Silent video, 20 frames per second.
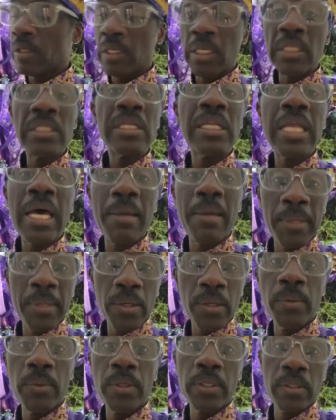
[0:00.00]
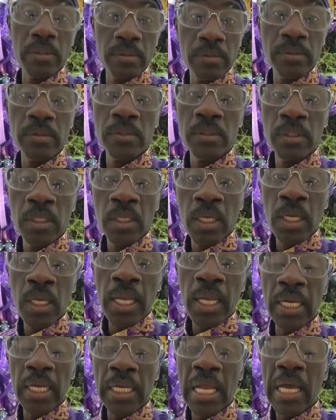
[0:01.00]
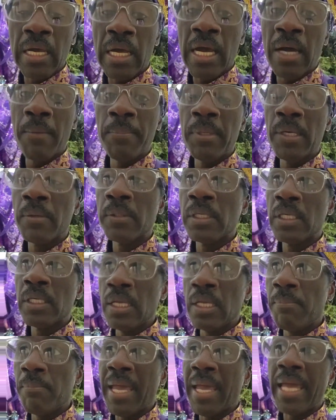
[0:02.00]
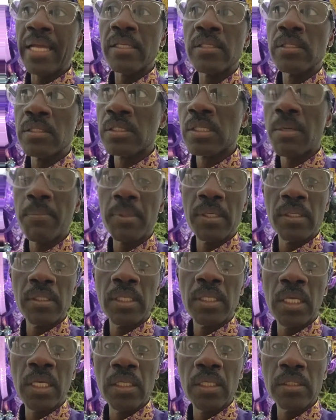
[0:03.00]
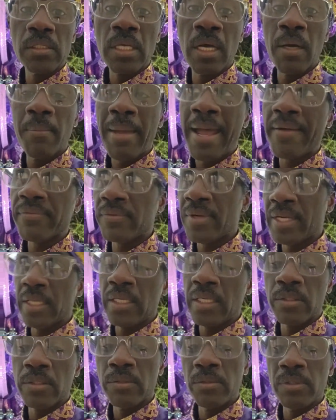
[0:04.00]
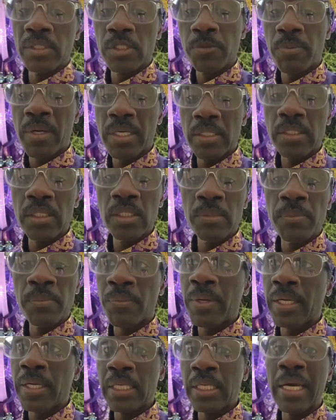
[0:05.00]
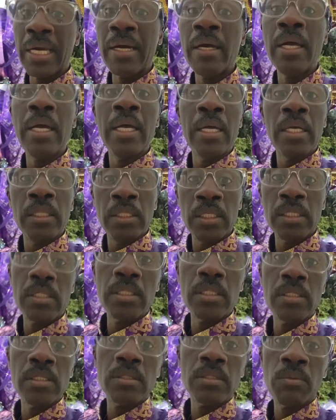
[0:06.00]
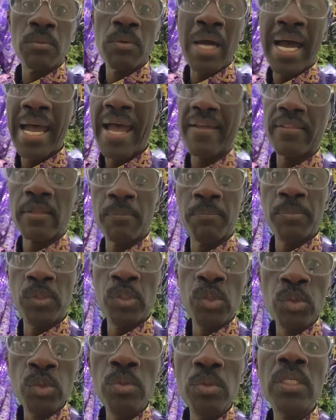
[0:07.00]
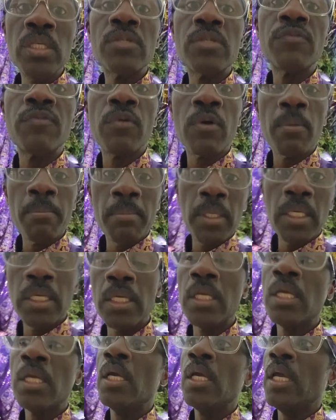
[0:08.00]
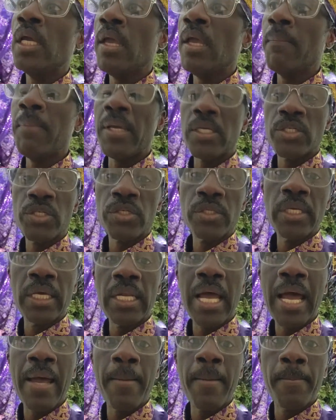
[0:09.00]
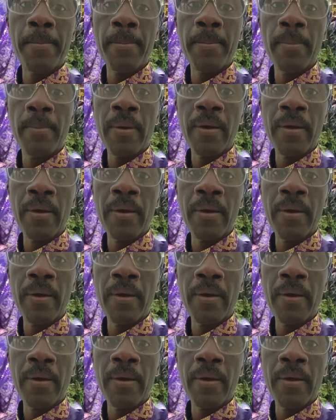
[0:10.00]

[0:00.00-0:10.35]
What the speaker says: it's a lot been going on. And I'll be able to get back to some of the things after I get through this process. But right now, I have to do this for me and make sure that I'm